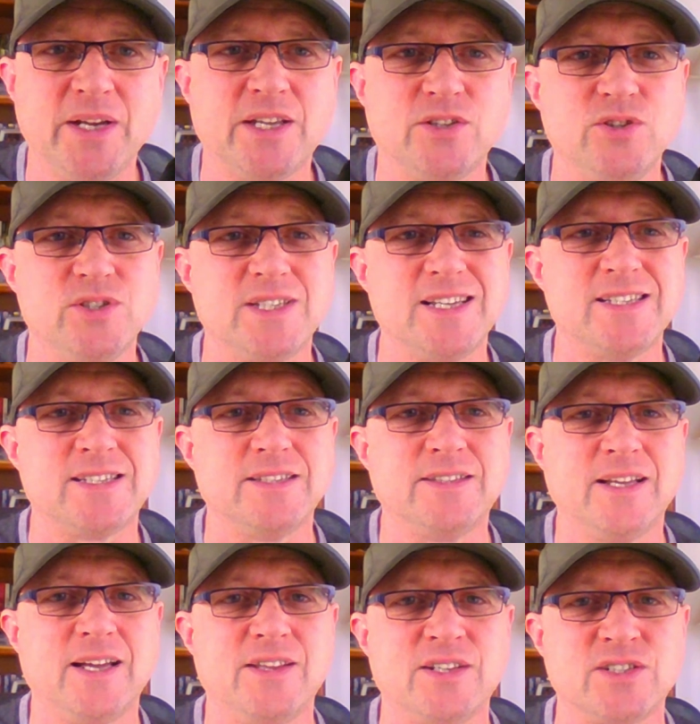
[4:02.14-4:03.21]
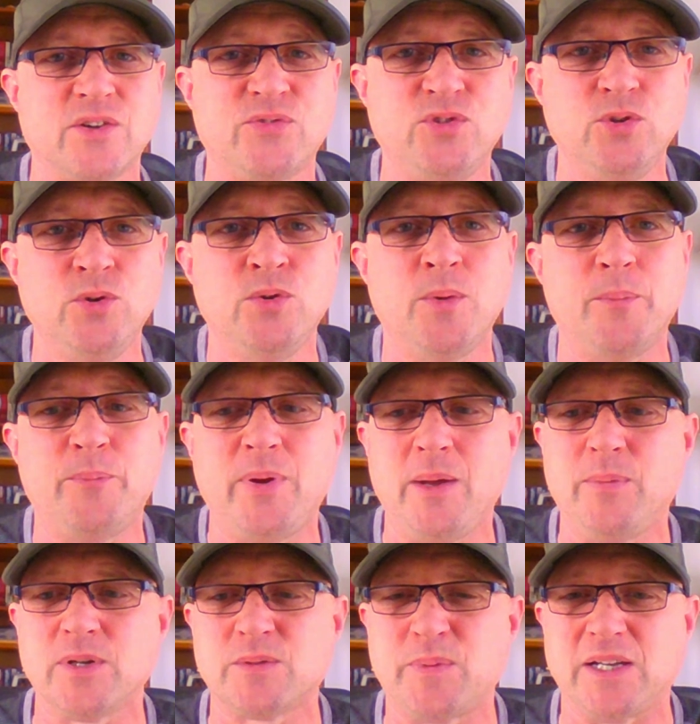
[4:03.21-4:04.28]
the breaking news is that there's a few
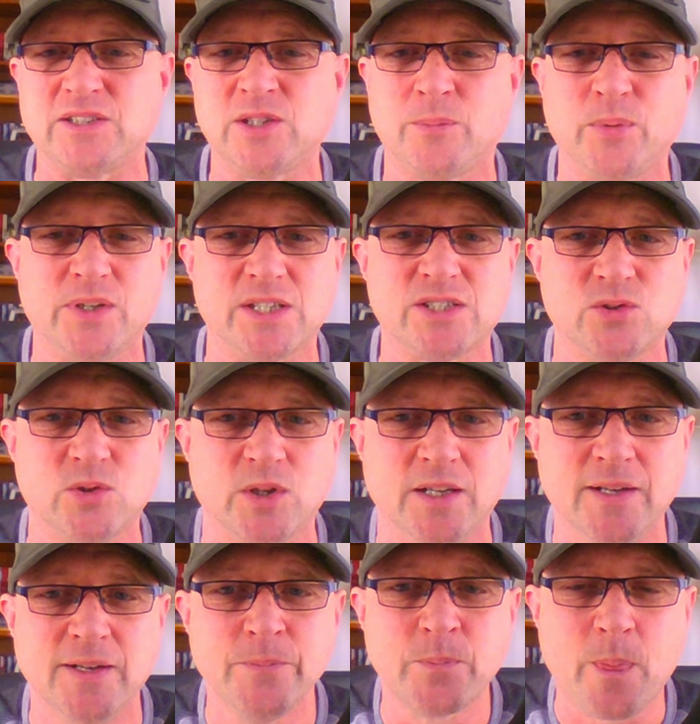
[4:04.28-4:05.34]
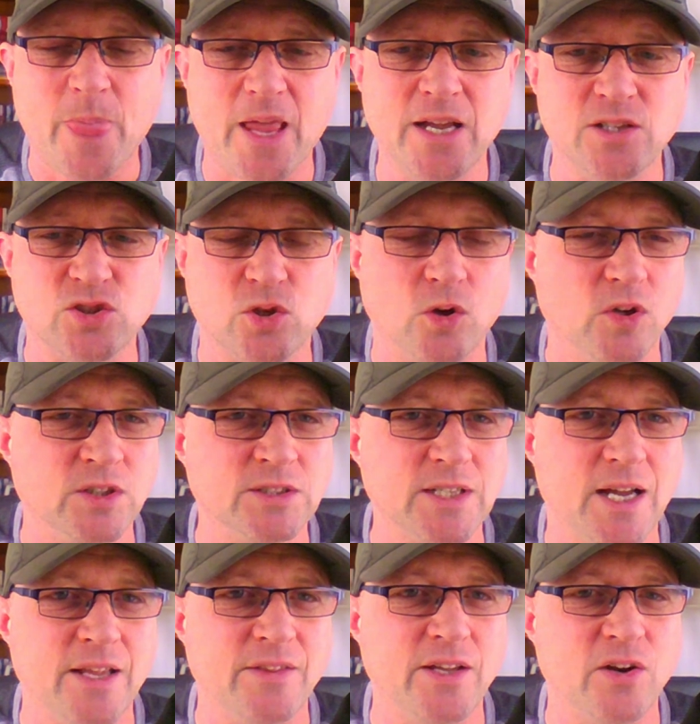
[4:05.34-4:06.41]
papers picked up on this story in
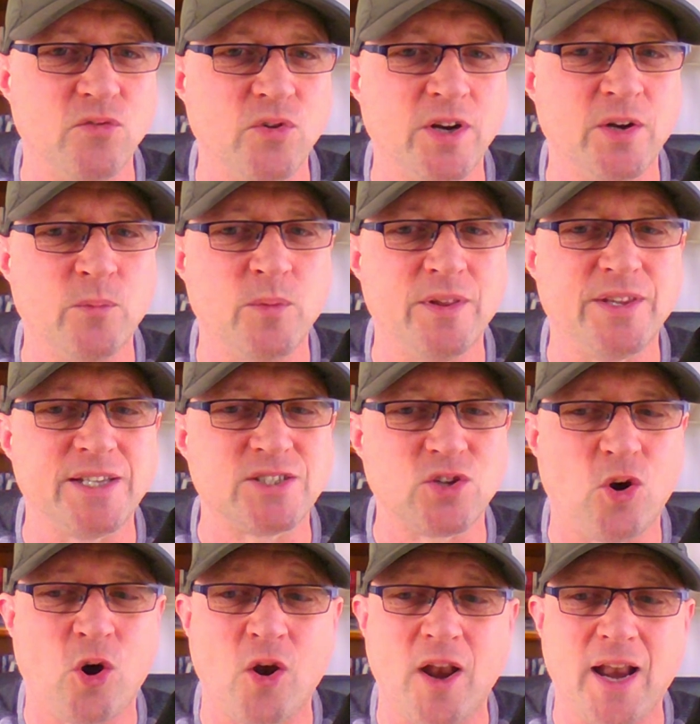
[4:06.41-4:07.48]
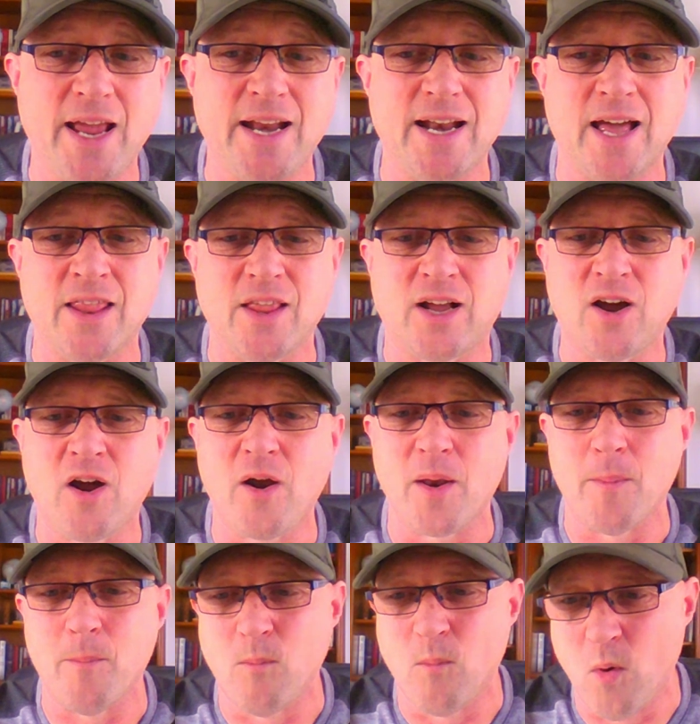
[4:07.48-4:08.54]
Scotland, and they're running with this online at the
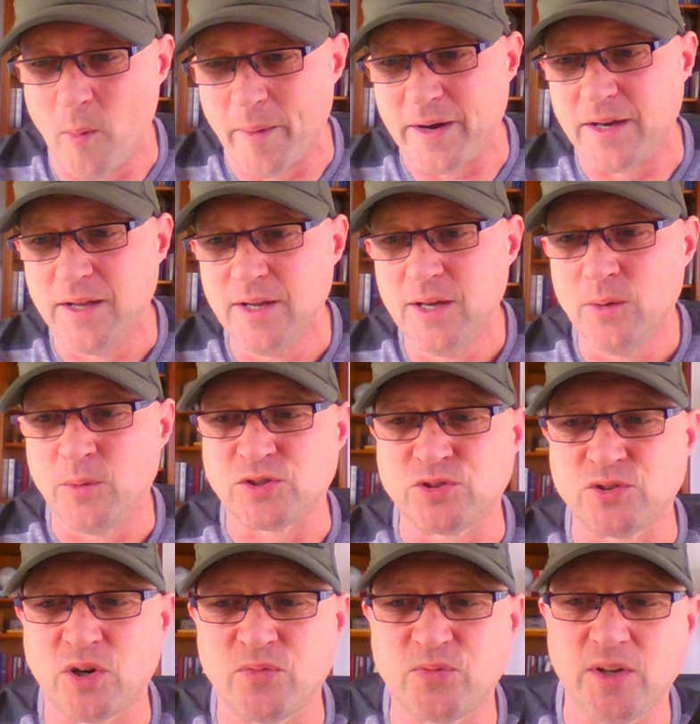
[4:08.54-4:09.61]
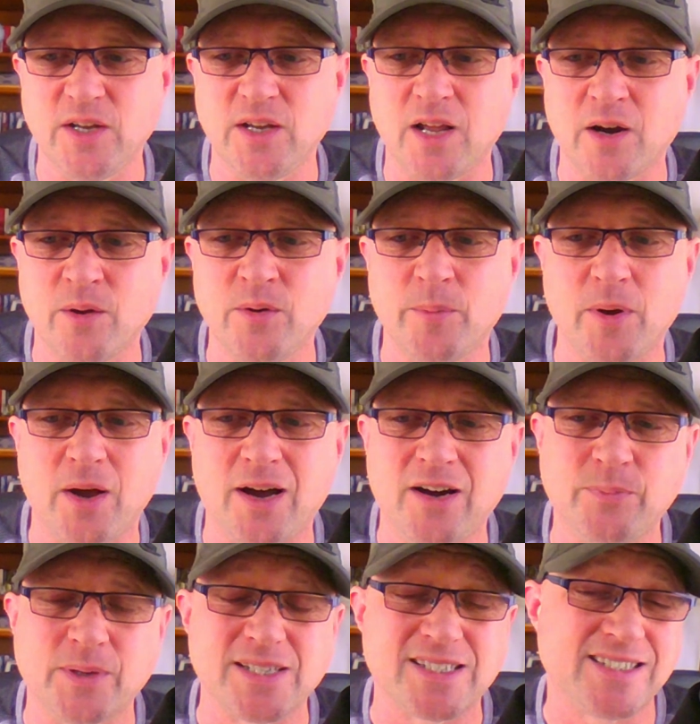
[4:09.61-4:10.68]
current moment, which is roughly around about
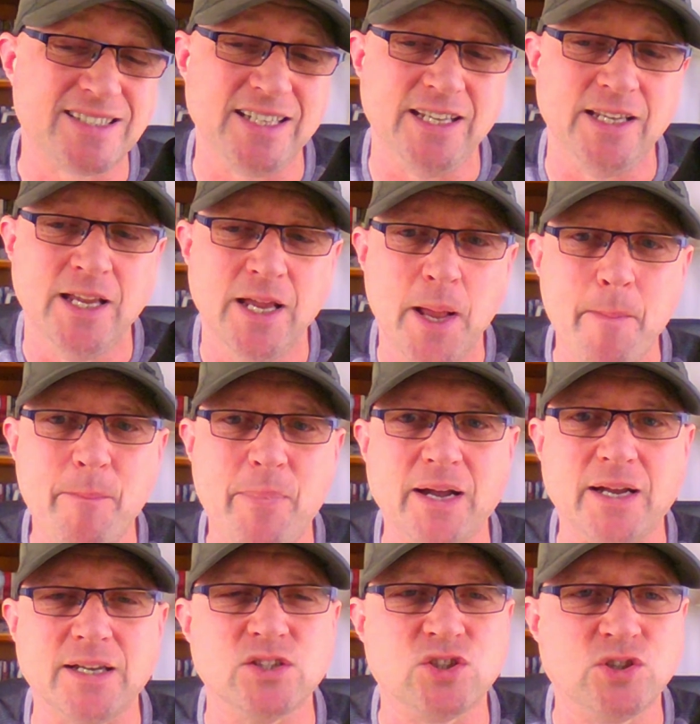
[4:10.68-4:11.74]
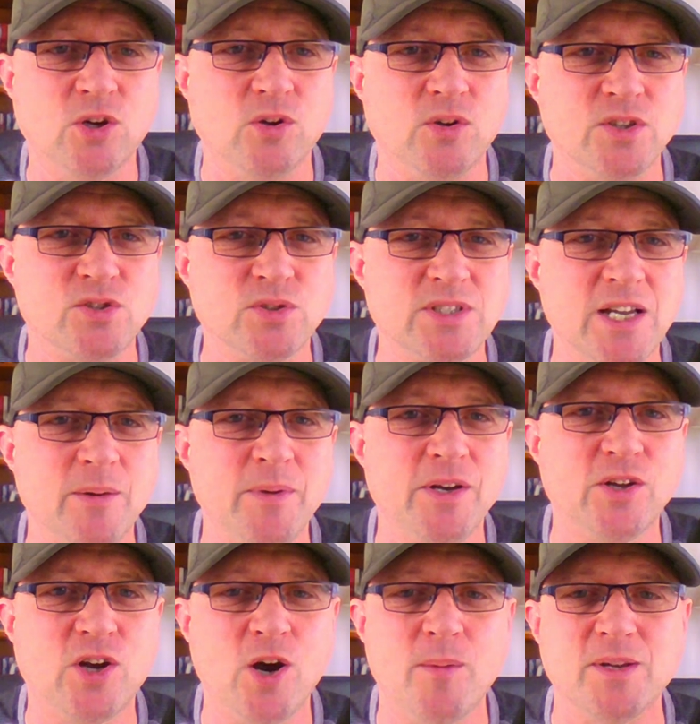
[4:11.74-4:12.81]
3:30 back in Scotland. So tell me
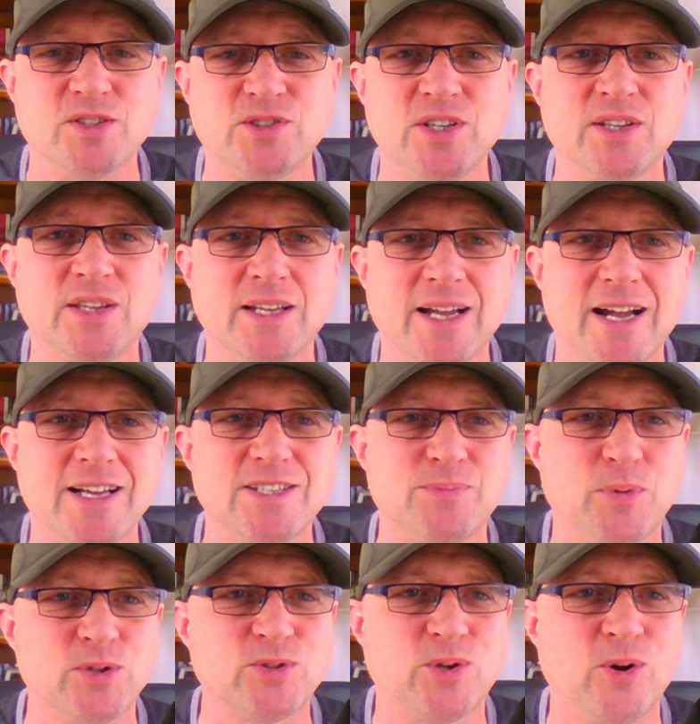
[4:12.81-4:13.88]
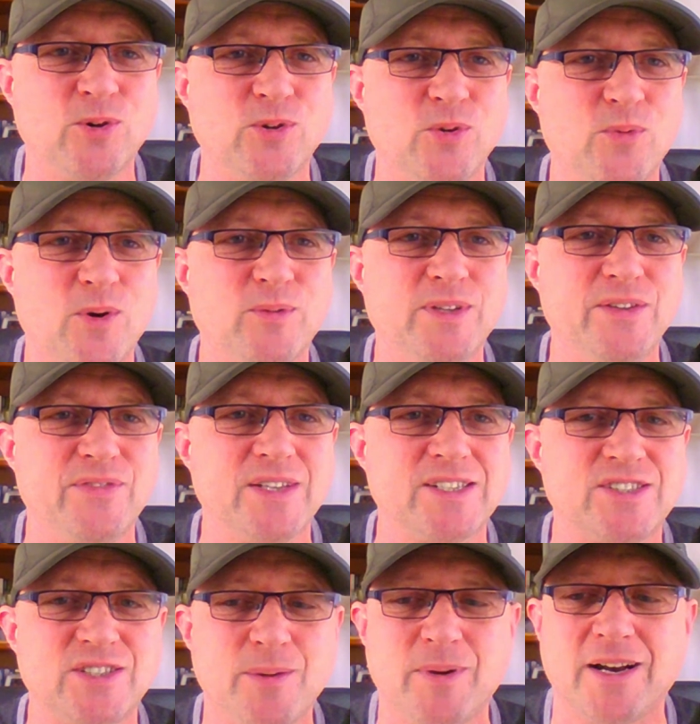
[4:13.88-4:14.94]
in the comments, do you think Ange Postecoglou will leave
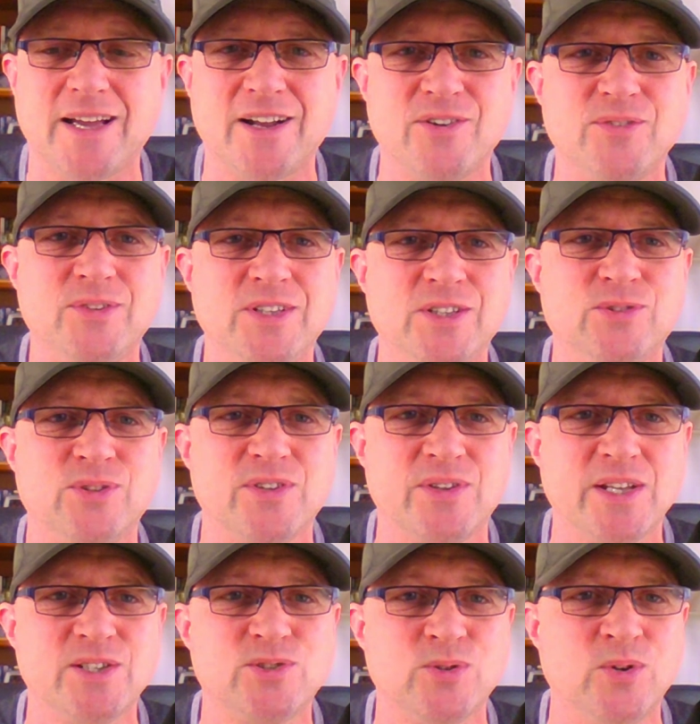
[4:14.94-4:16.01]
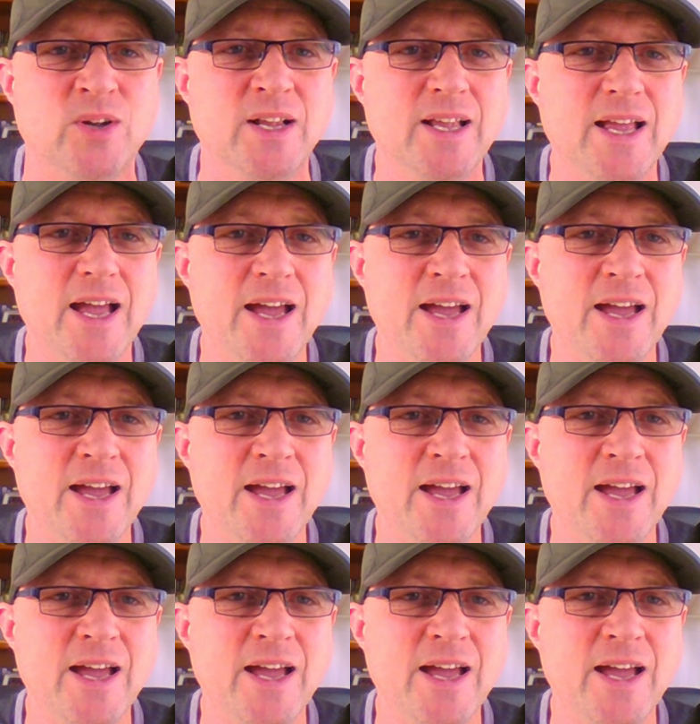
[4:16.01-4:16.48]
this summer? I really don't think so.